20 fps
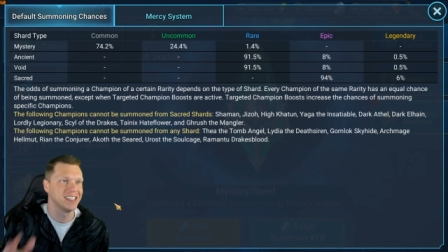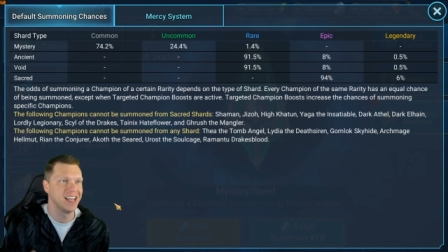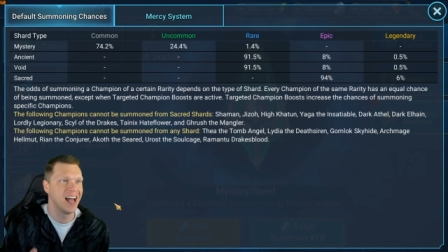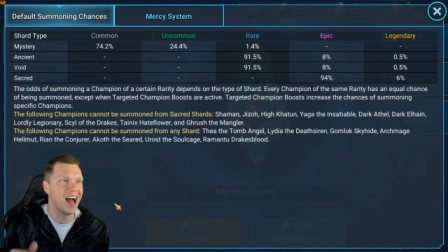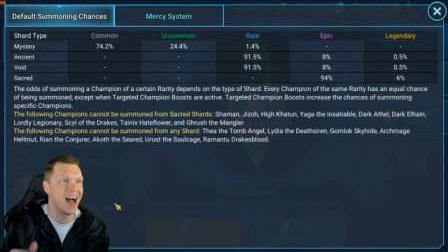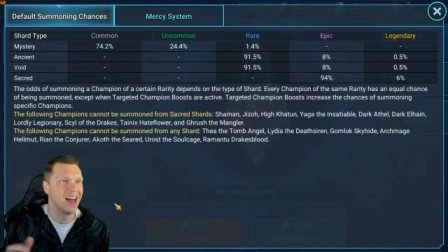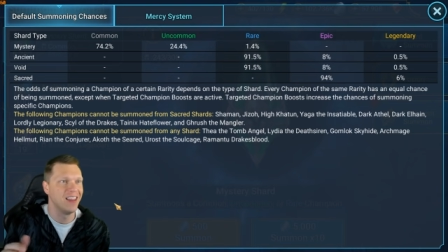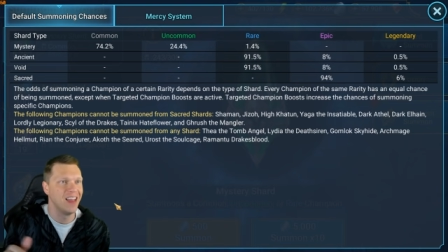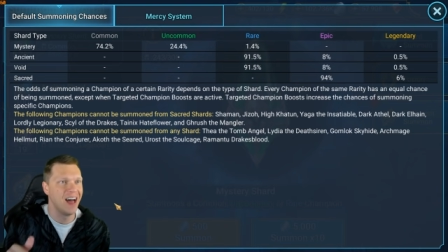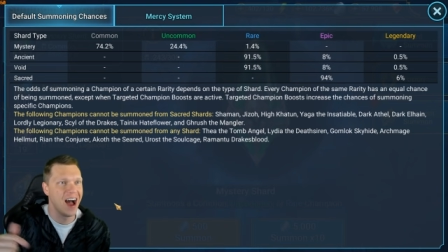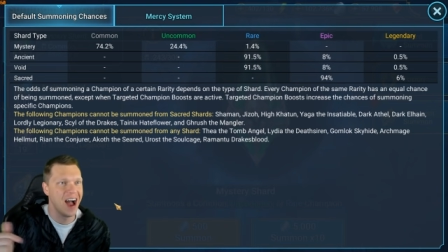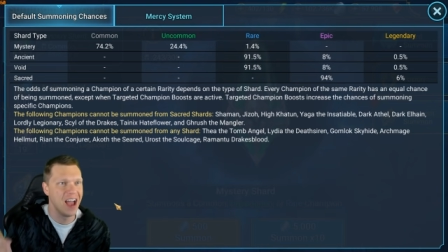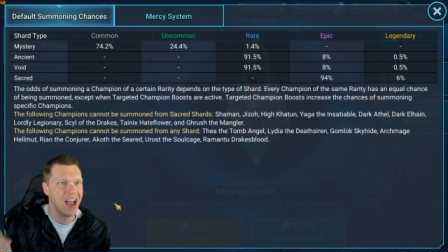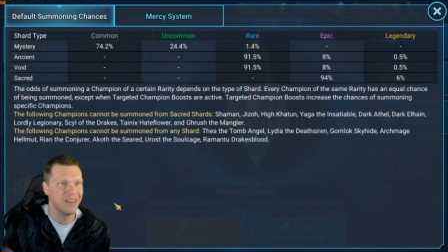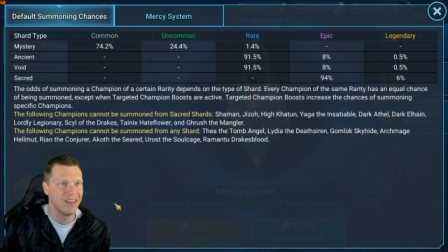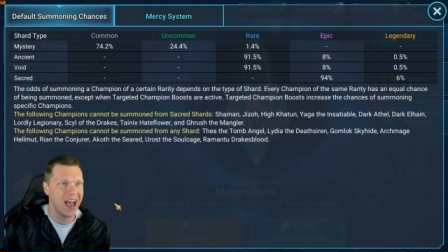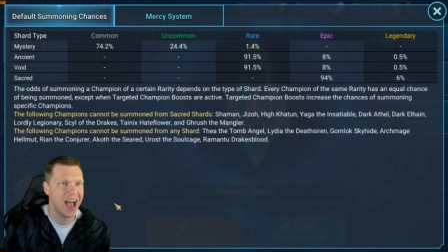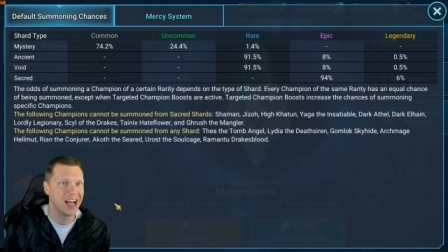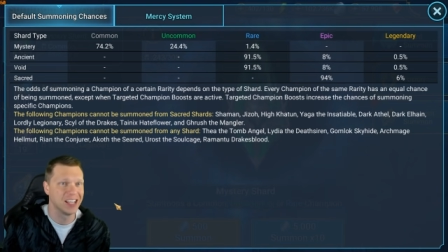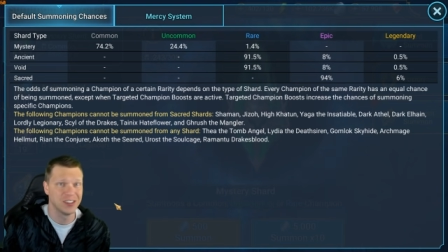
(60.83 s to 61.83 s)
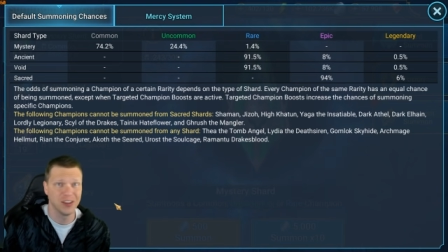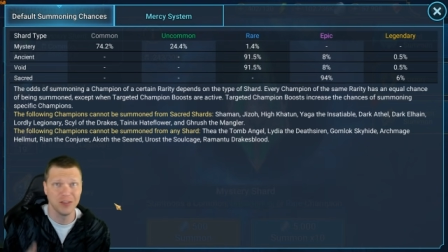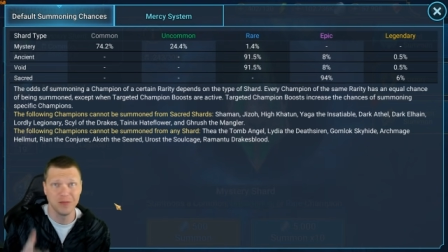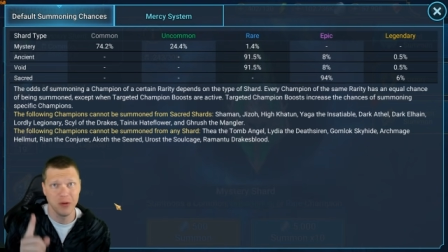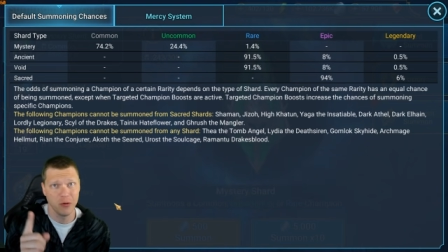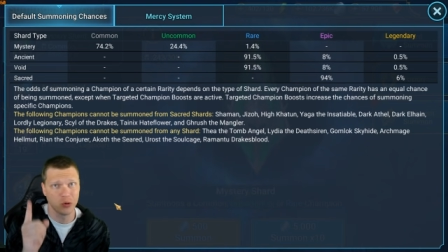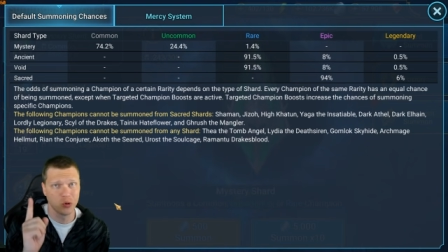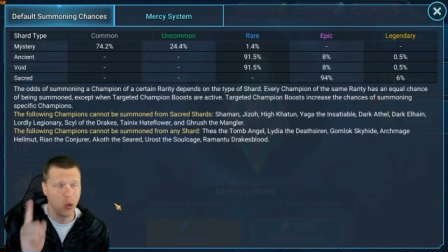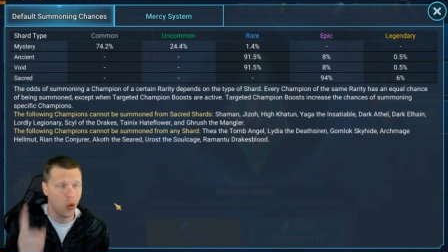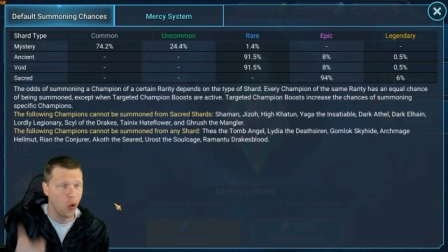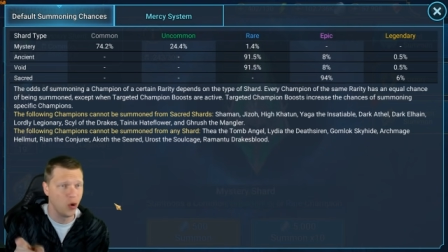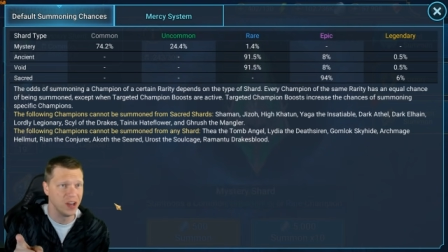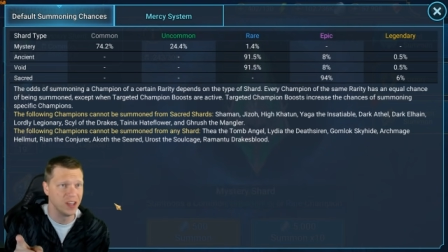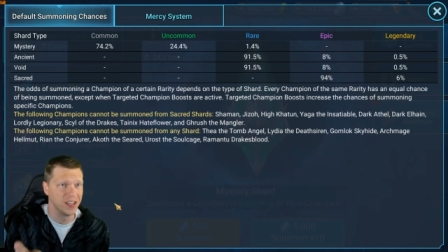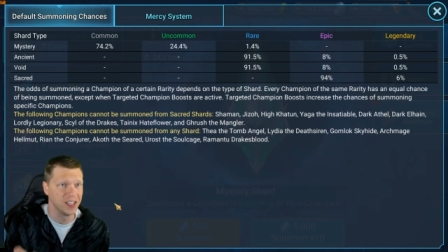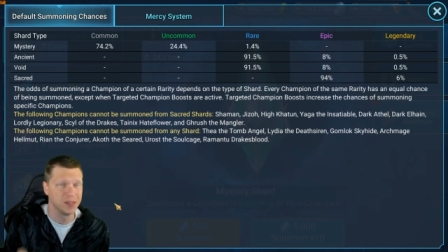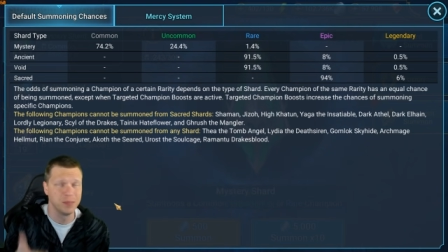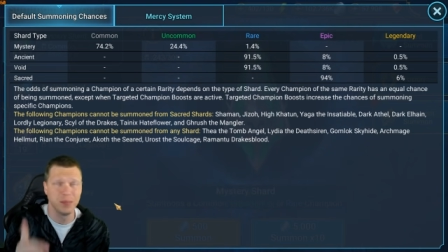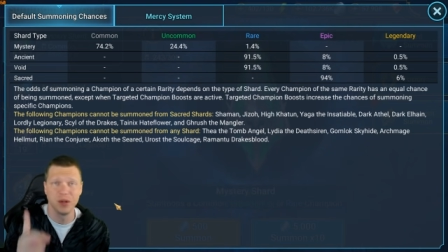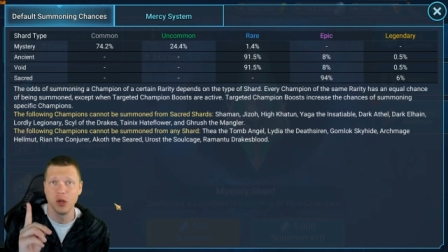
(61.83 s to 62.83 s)
not live as of you recording
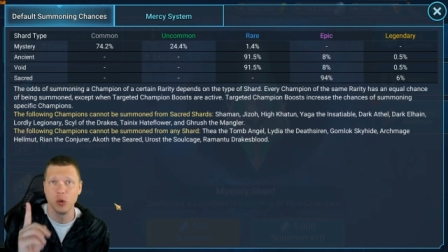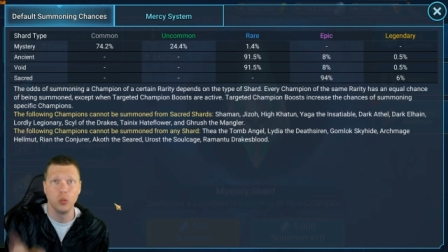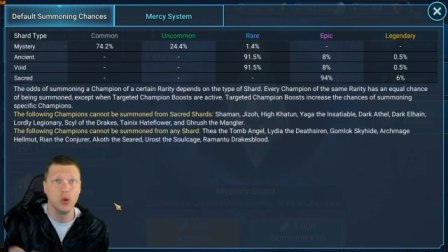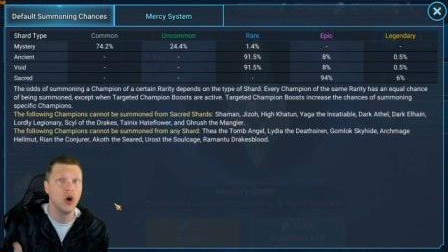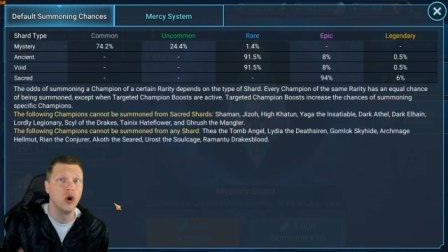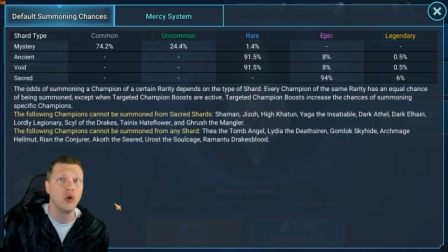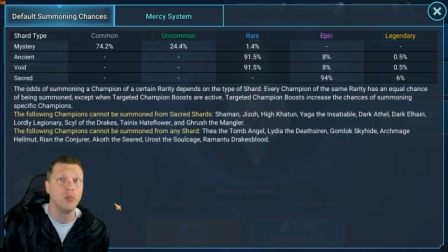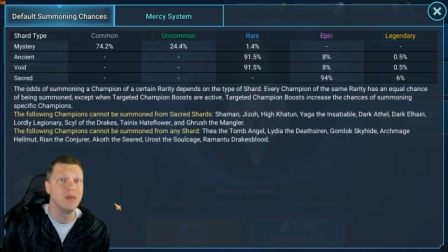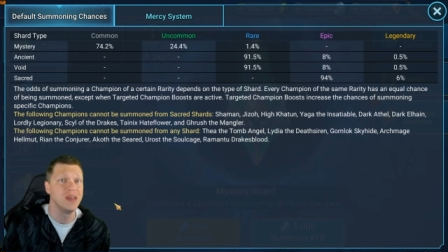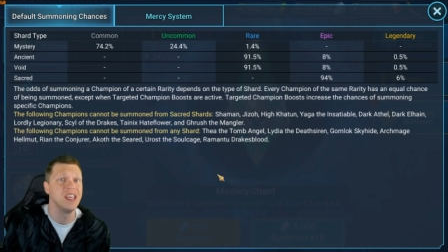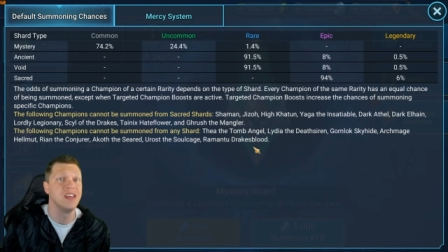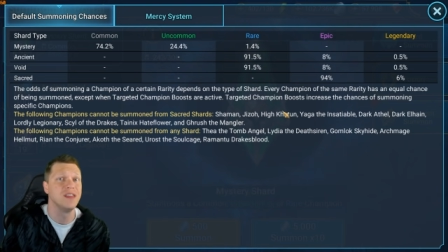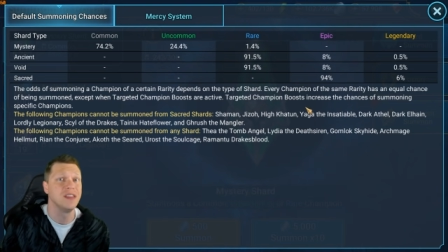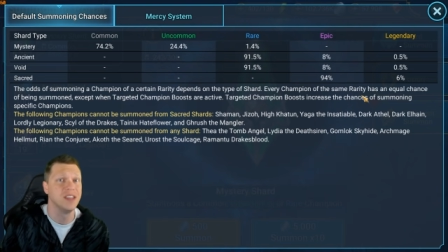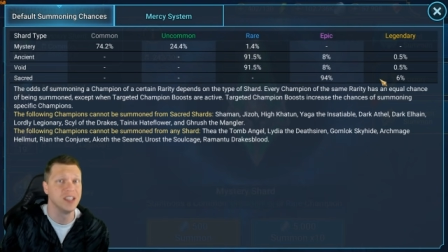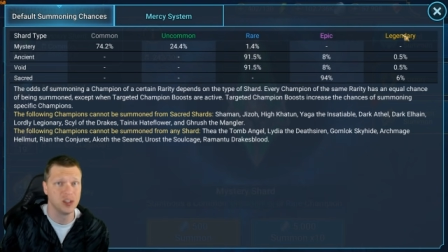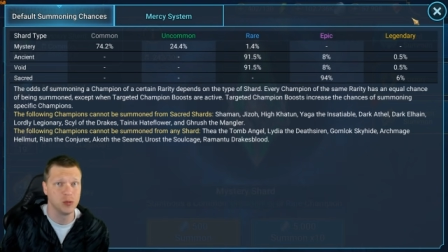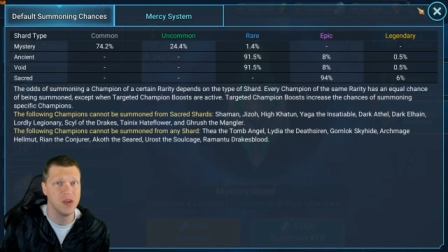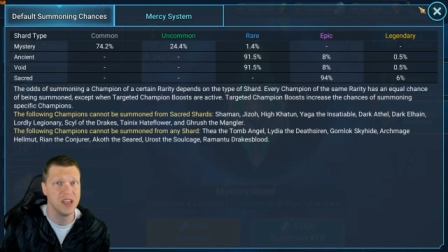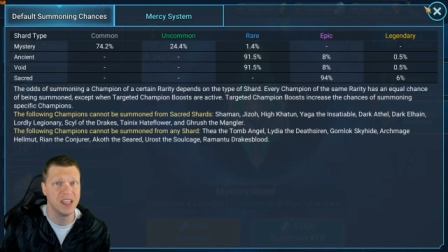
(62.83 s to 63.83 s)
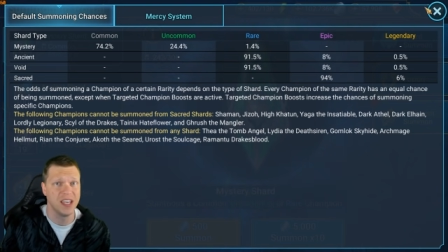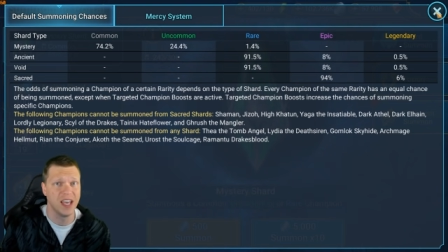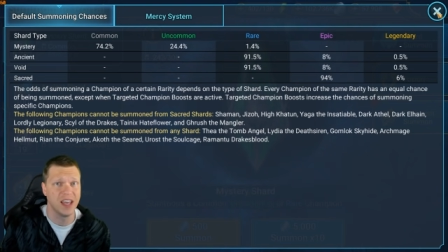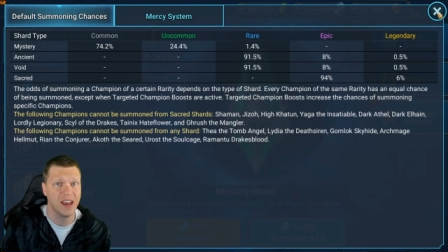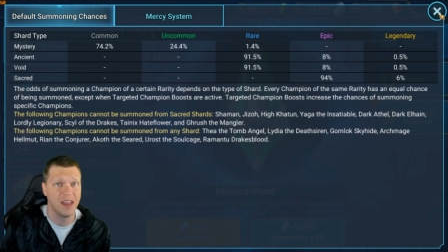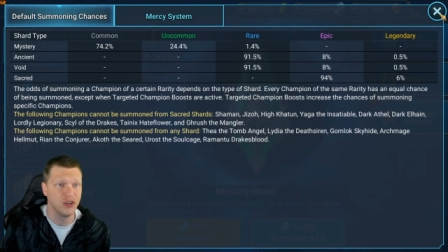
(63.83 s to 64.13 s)
this, but it will be this weekend.